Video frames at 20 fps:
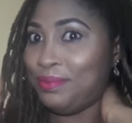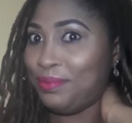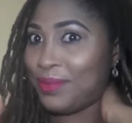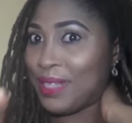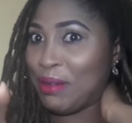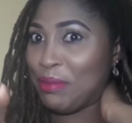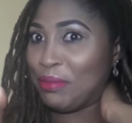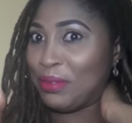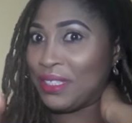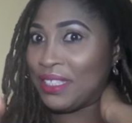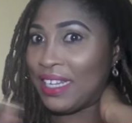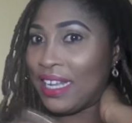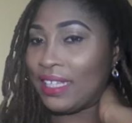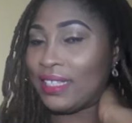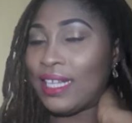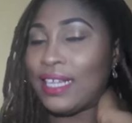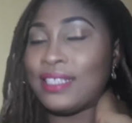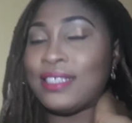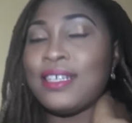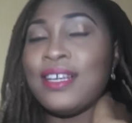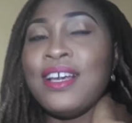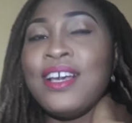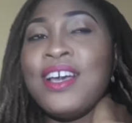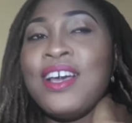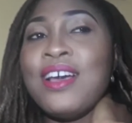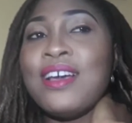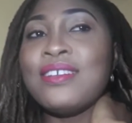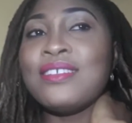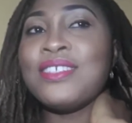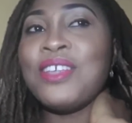Let me put it like that.
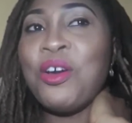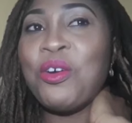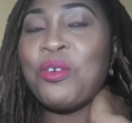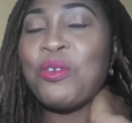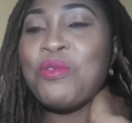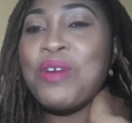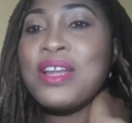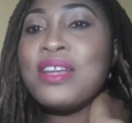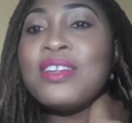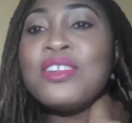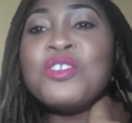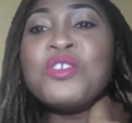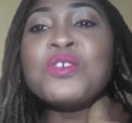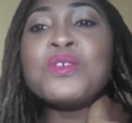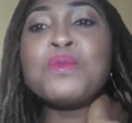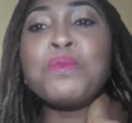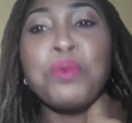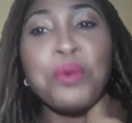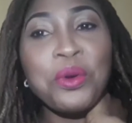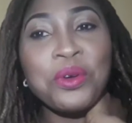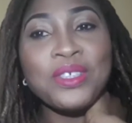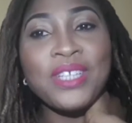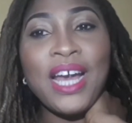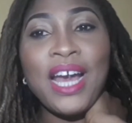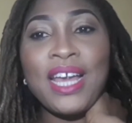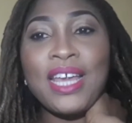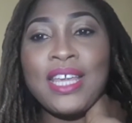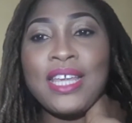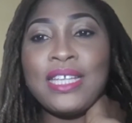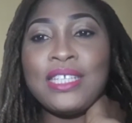So when the news broke
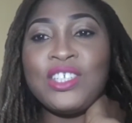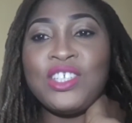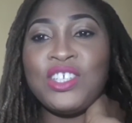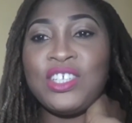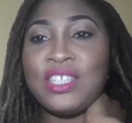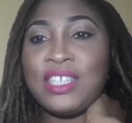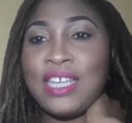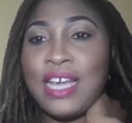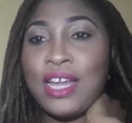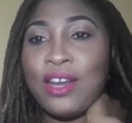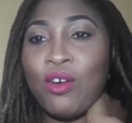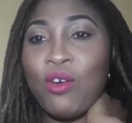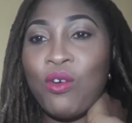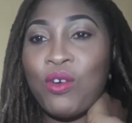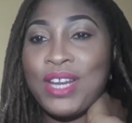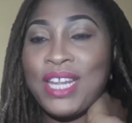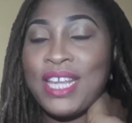that he cheated on